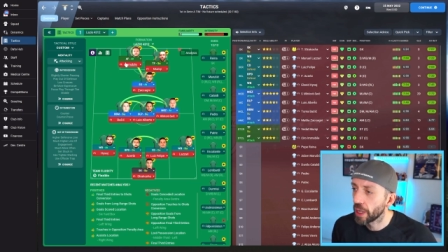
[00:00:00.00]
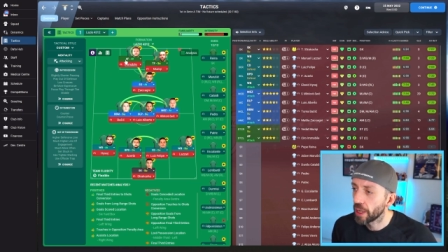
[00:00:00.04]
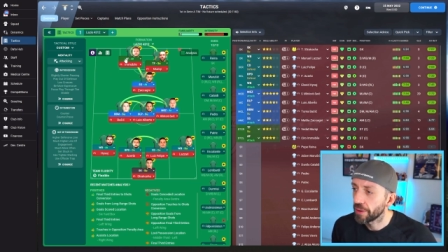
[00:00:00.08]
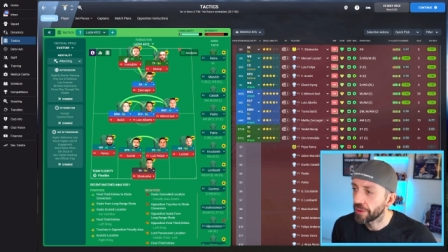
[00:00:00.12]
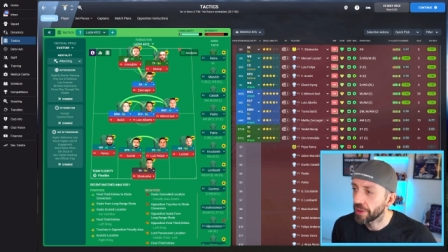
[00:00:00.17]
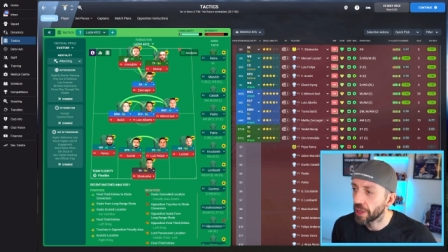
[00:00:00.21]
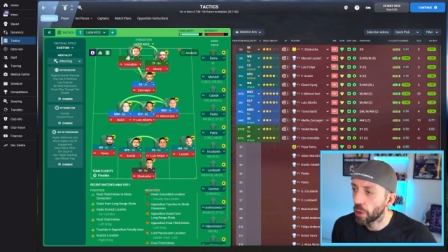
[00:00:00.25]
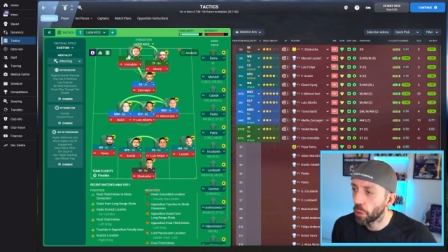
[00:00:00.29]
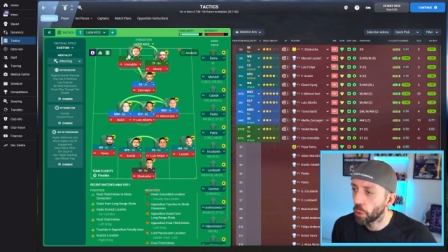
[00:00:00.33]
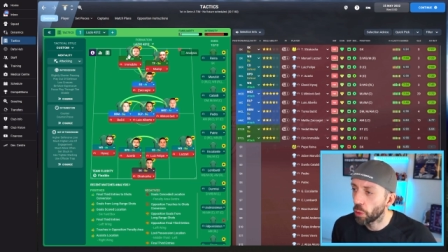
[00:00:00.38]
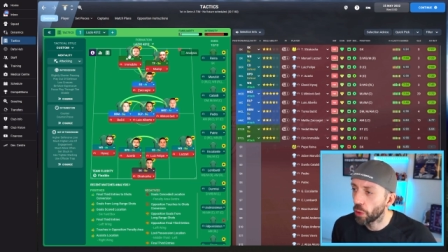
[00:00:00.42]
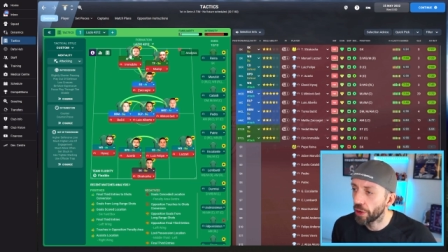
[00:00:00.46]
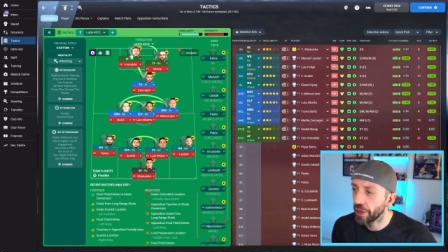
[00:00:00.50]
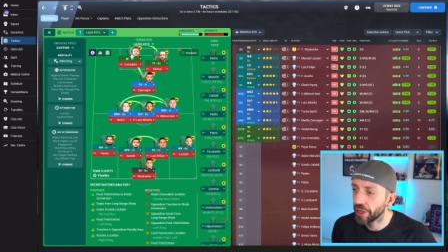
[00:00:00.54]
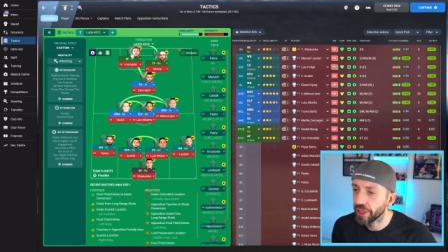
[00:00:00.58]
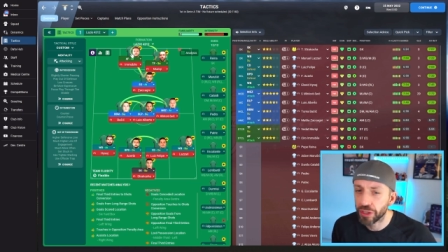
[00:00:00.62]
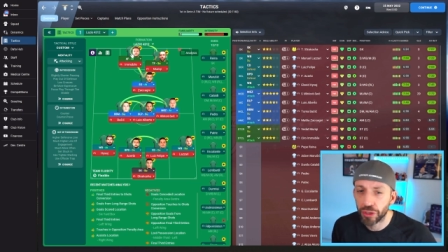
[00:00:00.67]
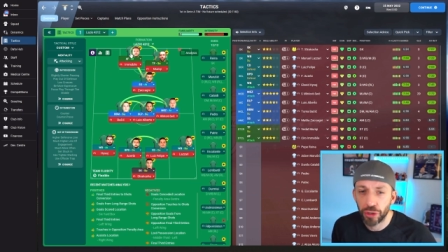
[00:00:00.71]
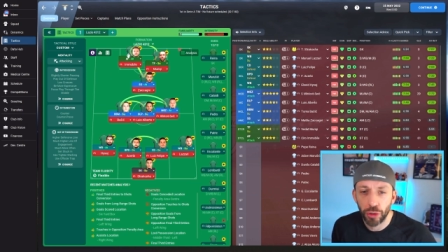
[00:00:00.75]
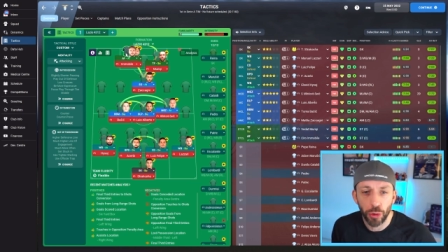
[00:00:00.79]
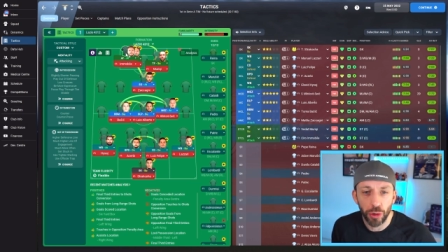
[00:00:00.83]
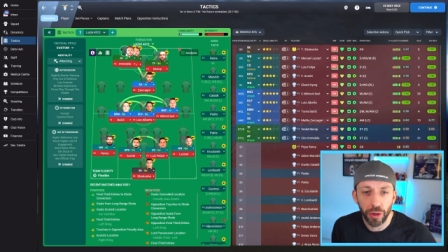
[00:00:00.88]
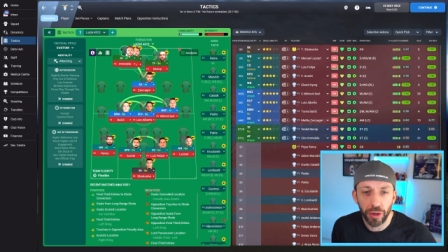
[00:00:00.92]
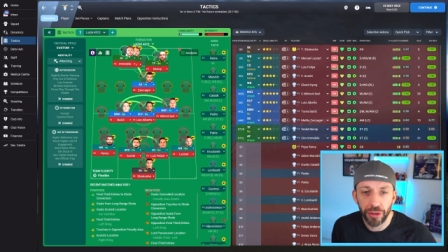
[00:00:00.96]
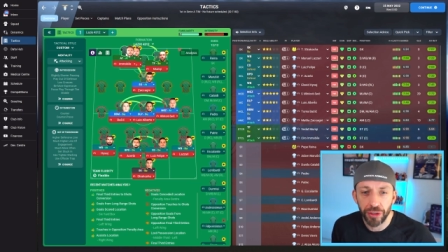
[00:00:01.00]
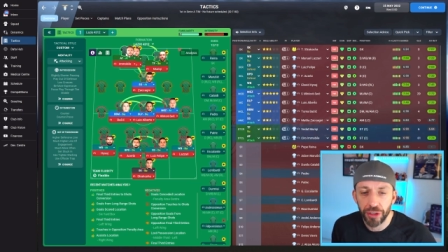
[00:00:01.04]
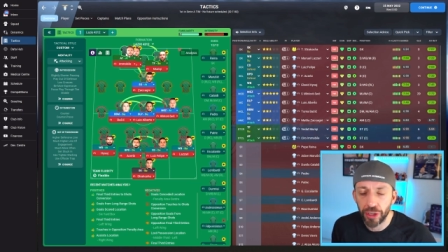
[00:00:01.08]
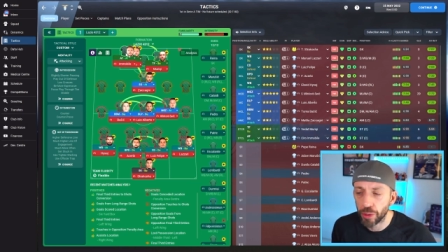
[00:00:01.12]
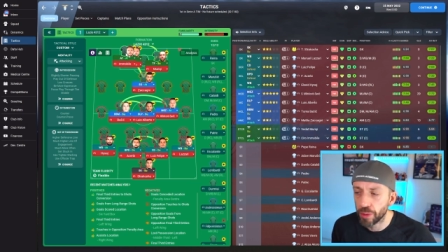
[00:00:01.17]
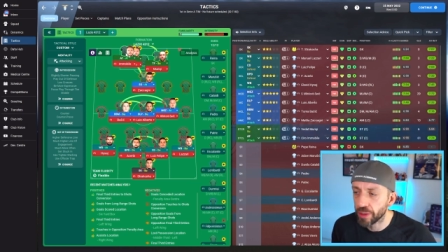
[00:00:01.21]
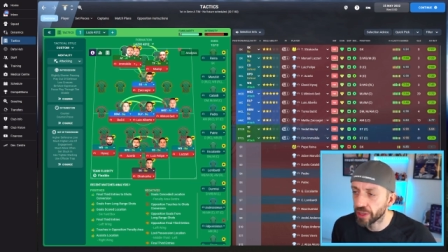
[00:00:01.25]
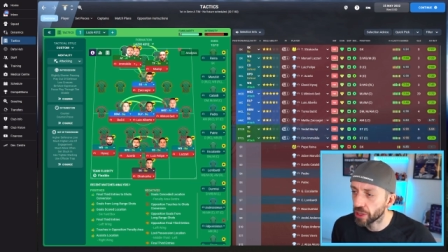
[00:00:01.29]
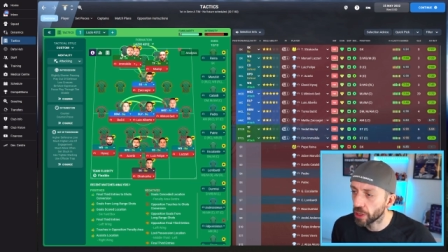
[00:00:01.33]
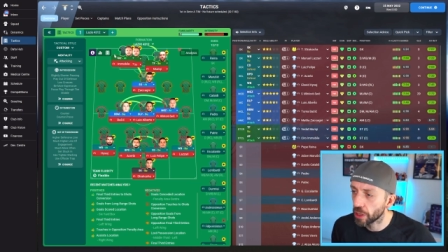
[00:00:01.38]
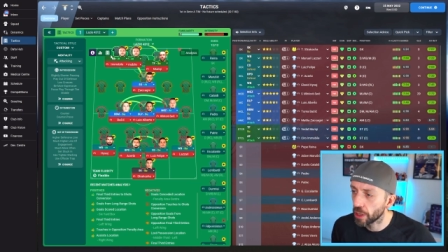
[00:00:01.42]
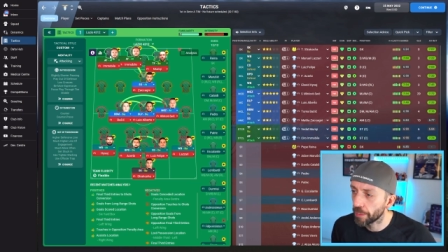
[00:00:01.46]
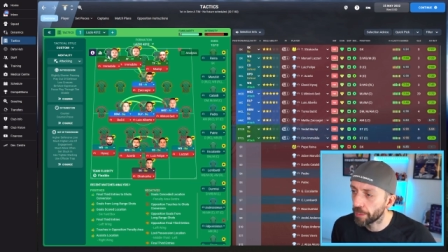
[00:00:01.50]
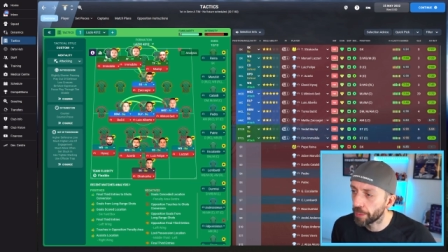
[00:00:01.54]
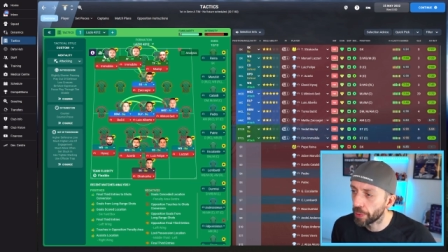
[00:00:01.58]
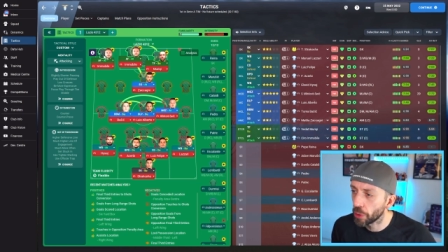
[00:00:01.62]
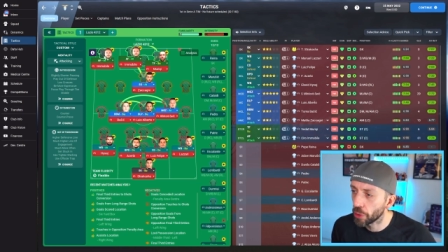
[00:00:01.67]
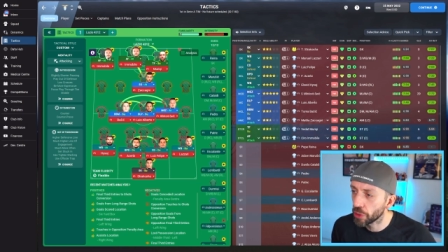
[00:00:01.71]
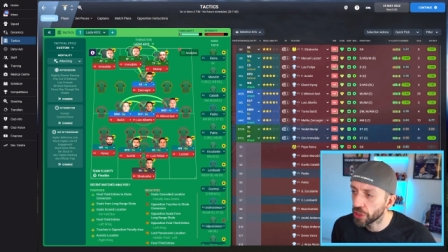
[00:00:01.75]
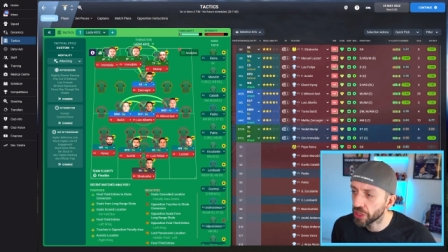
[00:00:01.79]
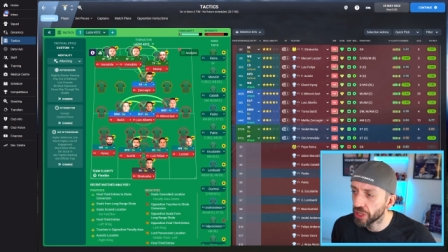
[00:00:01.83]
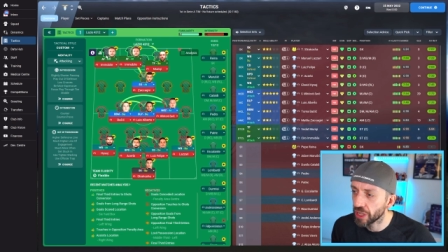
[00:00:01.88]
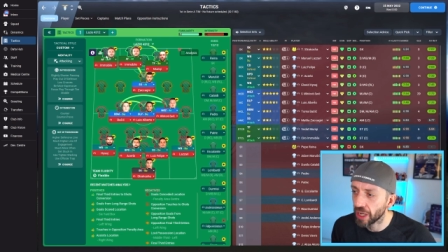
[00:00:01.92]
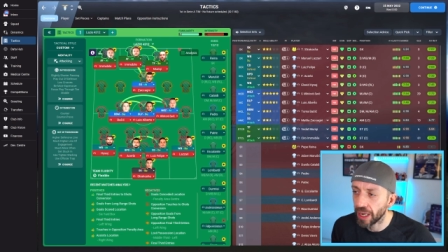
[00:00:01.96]
Now what he's going to do, he's going to
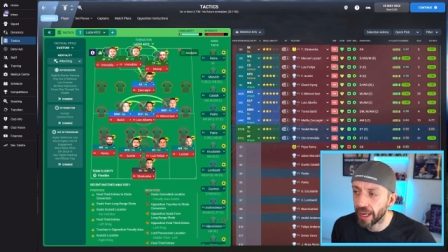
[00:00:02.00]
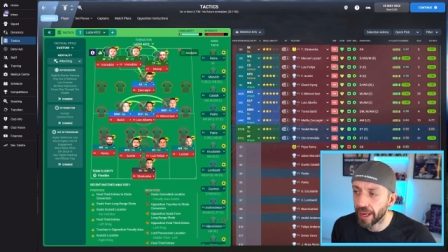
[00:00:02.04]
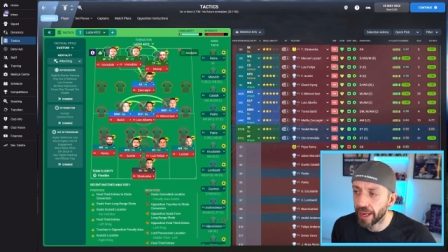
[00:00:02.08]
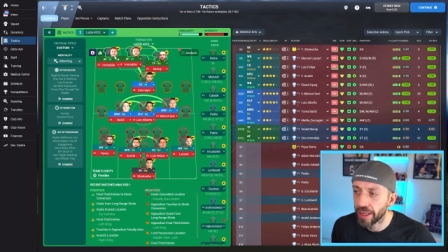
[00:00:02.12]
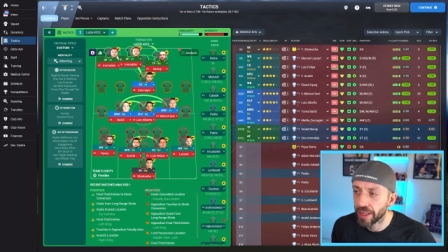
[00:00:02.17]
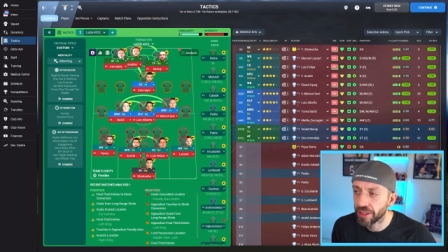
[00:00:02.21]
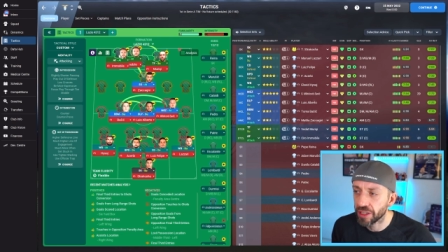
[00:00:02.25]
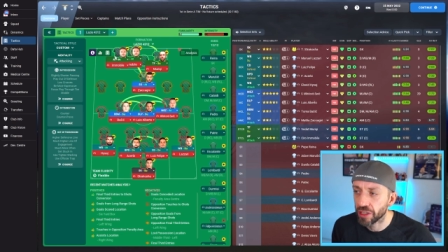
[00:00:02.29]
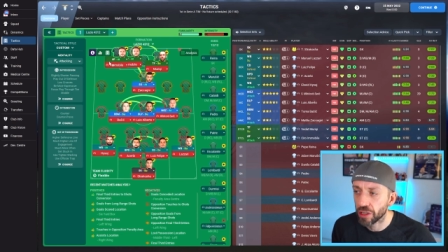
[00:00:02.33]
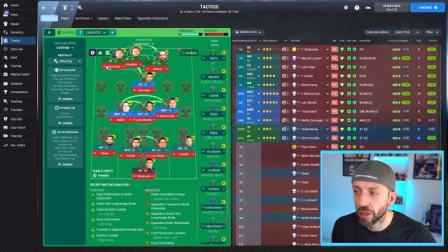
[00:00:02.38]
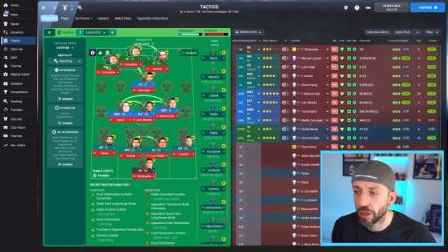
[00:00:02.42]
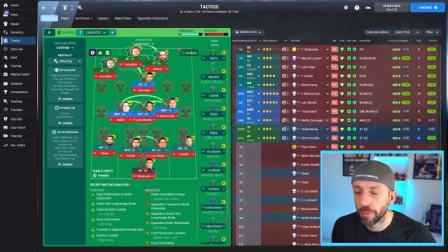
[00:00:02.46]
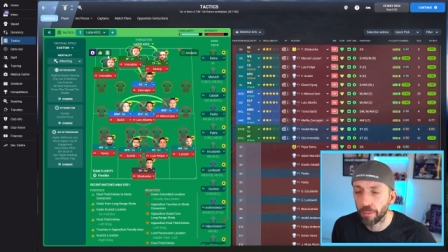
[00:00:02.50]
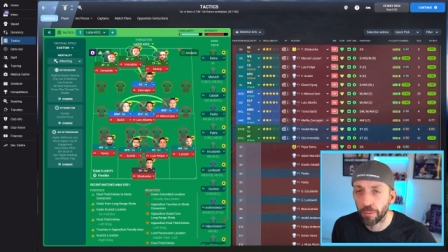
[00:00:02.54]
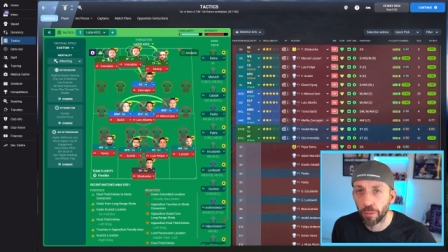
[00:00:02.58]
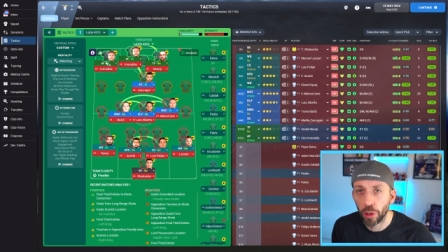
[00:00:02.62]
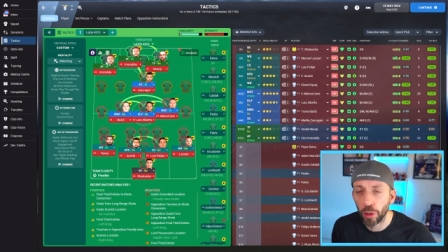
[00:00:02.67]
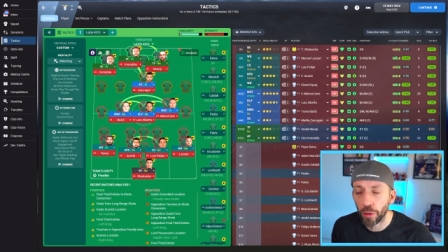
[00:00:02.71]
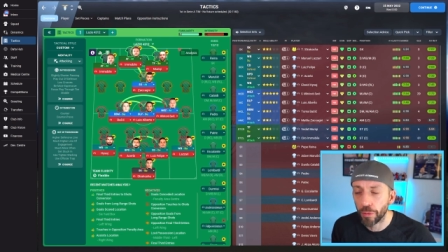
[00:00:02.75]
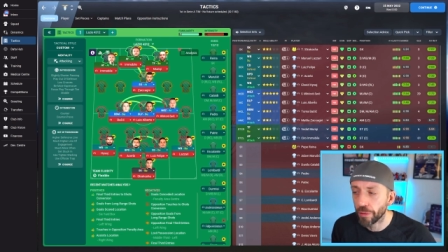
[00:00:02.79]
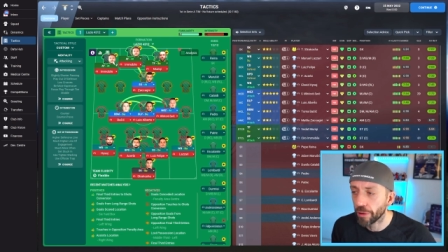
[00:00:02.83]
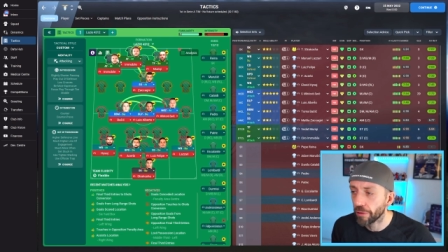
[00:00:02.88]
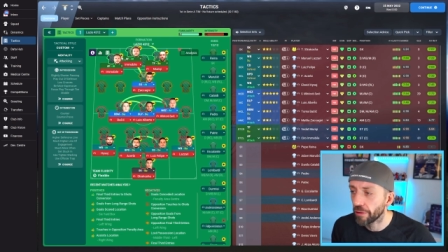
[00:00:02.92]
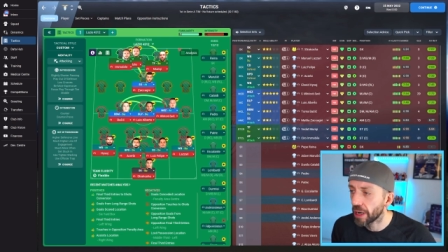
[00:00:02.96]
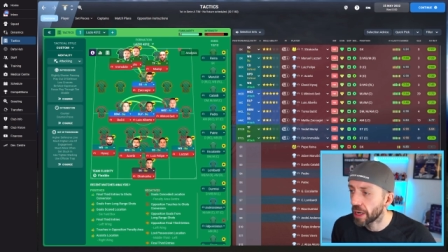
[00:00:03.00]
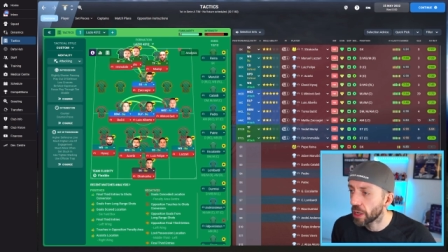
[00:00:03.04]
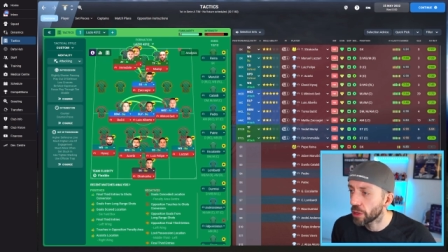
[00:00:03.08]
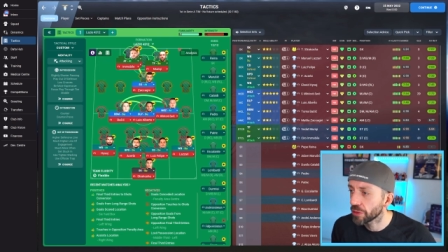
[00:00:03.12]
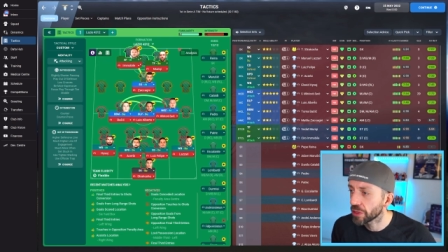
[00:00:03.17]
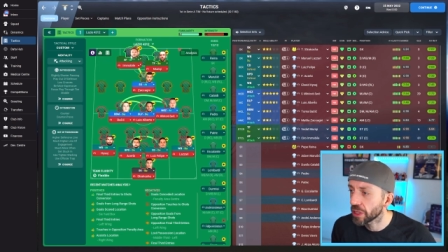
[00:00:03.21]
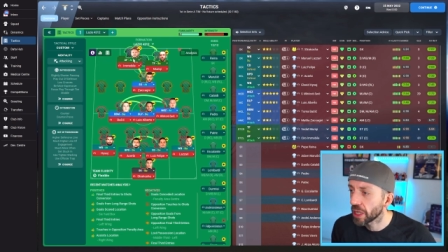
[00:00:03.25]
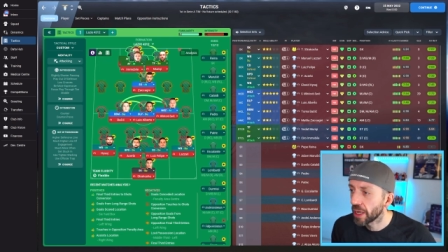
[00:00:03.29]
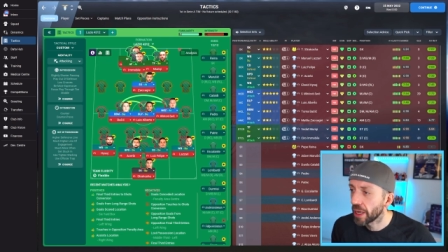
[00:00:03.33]
push the lines, he's going to move around,